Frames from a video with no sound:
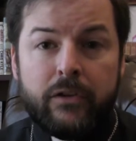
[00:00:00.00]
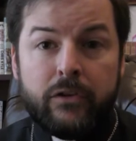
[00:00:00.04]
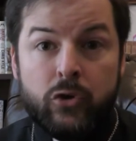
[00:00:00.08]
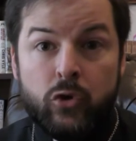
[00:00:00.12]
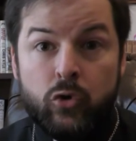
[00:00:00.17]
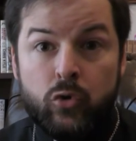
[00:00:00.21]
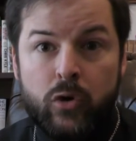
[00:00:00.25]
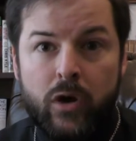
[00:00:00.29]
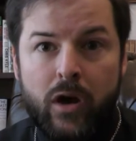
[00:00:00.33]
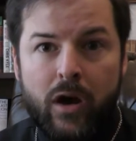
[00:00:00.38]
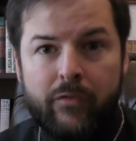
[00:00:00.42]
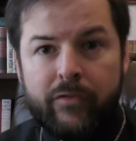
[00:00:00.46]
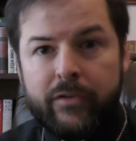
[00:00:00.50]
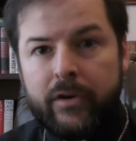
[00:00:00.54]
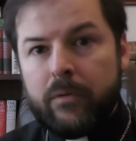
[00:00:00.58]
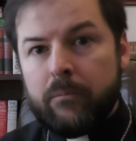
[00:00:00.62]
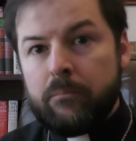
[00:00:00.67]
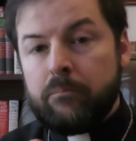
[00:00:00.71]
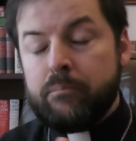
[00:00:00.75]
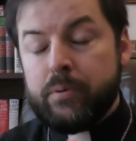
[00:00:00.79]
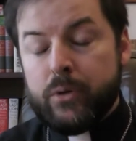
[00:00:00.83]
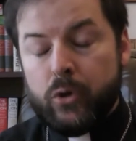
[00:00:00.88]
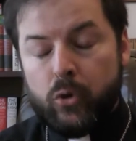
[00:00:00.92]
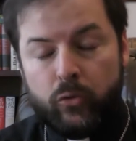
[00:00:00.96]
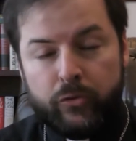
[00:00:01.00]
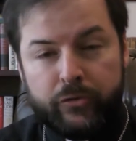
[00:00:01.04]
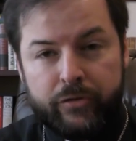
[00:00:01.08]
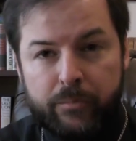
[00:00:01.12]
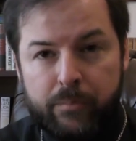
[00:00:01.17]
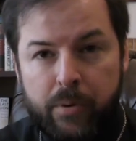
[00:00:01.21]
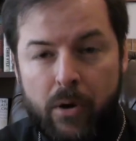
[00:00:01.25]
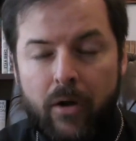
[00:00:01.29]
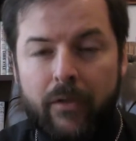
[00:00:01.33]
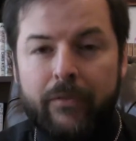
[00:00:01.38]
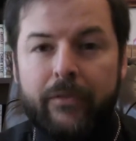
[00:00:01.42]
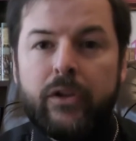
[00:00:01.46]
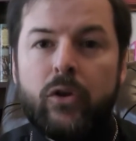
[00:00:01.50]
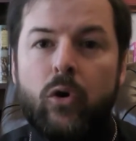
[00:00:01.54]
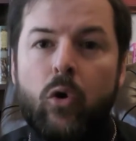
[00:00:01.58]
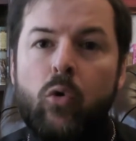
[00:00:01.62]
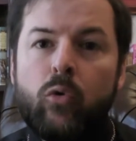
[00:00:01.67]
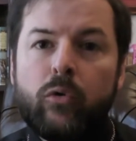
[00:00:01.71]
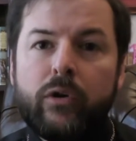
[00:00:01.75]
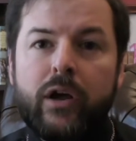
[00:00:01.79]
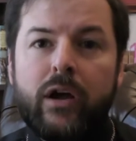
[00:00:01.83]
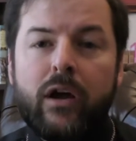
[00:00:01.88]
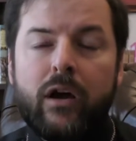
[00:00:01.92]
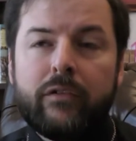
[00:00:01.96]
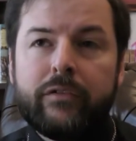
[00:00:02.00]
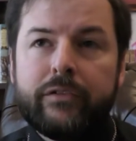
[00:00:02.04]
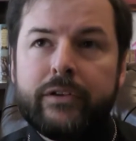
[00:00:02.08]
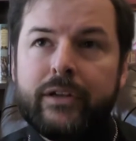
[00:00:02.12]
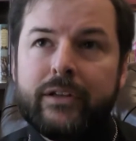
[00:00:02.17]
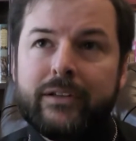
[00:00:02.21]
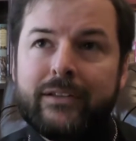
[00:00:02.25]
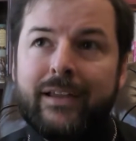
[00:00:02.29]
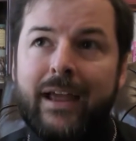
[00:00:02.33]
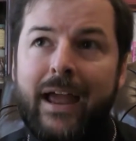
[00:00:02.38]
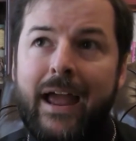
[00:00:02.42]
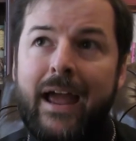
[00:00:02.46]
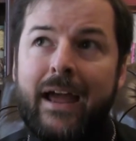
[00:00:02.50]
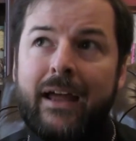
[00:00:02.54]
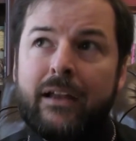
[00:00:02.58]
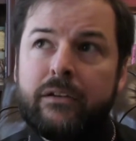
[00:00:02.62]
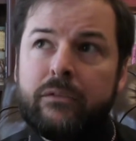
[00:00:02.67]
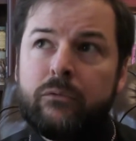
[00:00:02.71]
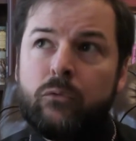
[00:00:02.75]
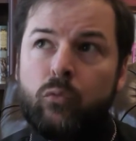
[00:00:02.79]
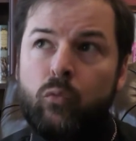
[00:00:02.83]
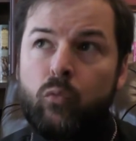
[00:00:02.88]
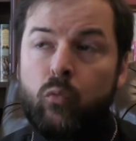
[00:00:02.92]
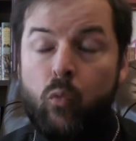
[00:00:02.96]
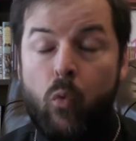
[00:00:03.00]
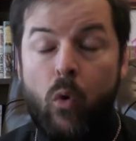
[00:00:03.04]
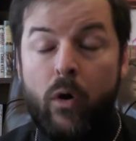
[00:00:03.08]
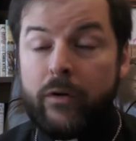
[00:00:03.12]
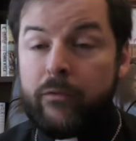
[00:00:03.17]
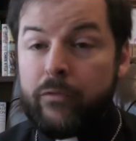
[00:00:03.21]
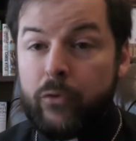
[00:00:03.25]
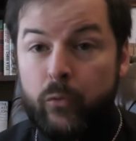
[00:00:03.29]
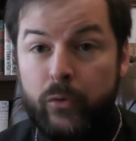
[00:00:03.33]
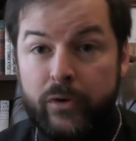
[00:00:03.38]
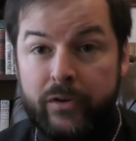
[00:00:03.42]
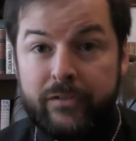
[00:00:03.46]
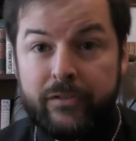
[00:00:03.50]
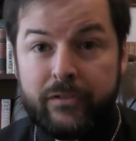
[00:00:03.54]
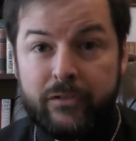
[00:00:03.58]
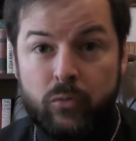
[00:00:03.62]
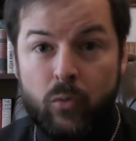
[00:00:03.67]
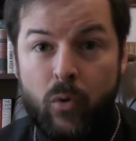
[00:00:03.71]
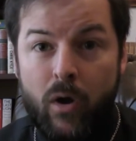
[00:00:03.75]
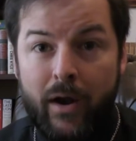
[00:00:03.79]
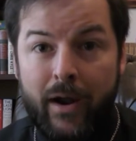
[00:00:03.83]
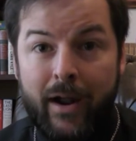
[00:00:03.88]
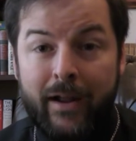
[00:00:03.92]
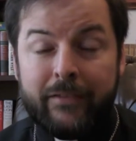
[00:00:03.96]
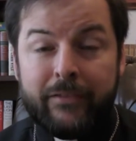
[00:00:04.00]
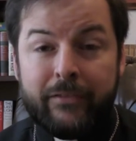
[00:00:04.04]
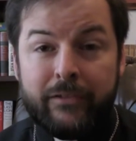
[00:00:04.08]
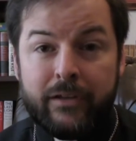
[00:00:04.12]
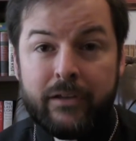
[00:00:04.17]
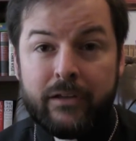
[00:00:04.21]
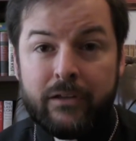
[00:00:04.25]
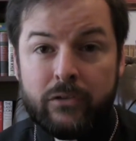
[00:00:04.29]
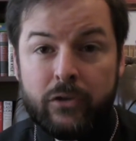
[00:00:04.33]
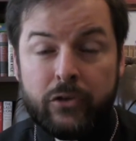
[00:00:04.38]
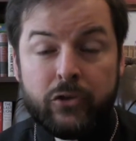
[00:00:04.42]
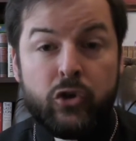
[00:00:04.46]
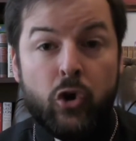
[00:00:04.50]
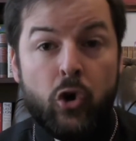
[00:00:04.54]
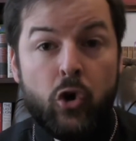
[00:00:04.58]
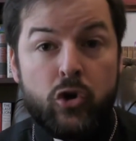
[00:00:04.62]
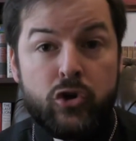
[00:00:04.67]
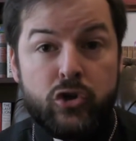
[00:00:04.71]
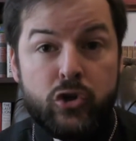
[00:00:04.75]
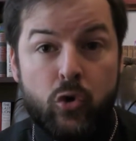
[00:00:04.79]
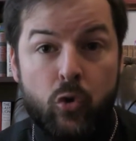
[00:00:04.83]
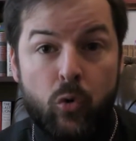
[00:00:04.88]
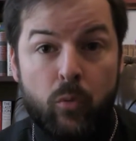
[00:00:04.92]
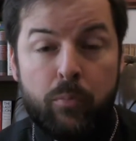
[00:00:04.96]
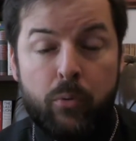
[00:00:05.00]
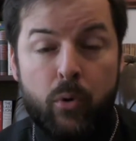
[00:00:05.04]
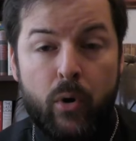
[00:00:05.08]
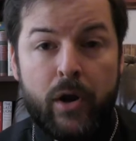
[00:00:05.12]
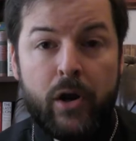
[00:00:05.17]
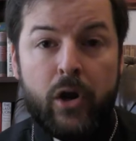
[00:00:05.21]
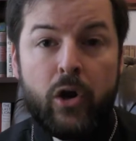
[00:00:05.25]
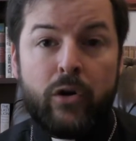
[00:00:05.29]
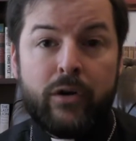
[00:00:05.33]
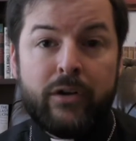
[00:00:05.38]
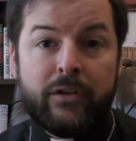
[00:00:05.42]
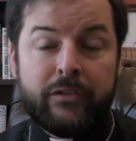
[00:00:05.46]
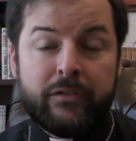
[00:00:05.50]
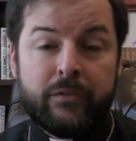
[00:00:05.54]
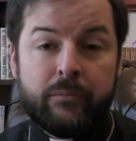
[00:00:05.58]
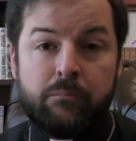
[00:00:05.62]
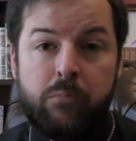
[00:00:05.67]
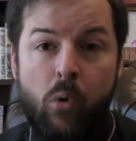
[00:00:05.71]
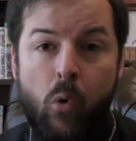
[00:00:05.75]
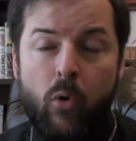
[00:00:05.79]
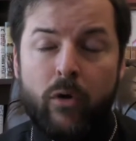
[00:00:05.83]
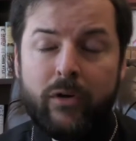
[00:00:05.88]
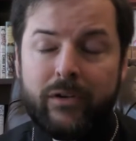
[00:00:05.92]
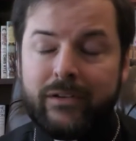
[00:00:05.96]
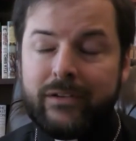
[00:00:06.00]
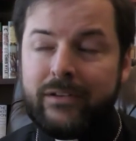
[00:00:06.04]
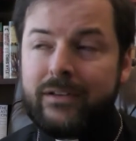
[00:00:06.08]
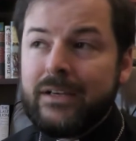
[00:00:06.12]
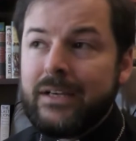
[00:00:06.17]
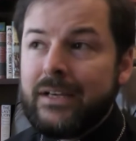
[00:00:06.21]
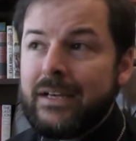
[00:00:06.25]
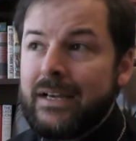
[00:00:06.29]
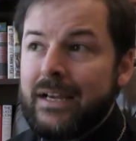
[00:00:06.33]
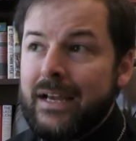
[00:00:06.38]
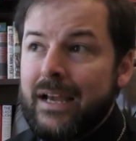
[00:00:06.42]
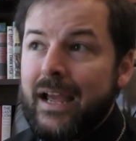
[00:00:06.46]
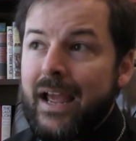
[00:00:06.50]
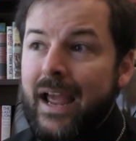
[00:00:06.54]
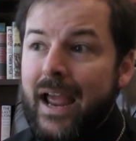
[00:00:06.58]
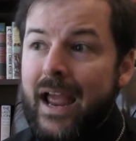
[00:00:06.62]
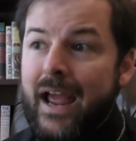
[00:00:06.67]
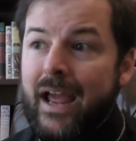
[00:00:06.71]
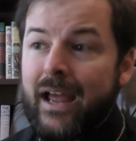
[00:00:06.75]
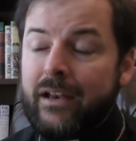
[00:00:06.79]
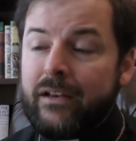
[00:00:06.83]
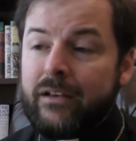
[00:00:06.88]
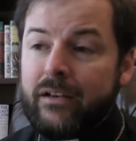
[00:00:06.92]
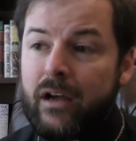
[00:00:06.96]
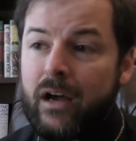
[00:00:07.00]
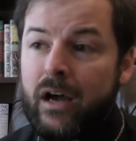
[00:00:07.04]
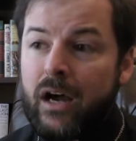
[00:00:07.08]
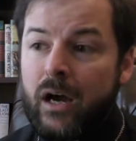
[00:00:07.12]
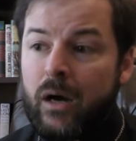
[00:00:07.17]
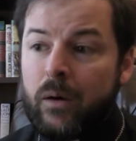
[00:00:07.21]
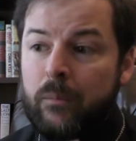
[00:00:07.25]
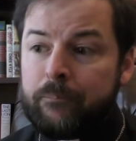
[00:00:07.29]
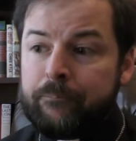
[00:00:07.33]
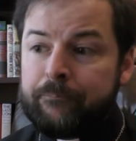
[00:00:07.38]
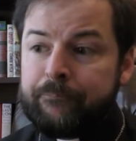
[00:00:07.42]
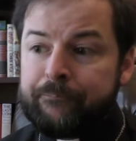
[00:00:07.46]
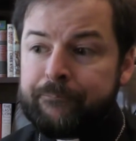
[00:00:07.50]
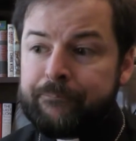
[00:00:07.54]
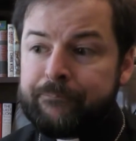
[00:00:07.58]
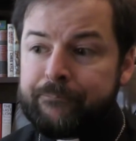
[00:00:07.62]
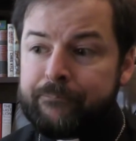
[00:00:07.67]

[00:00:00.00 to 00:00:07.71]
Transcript: New Covenant builds upon the Old Covenant, and one of the reasons why I think liturgical prayer is important and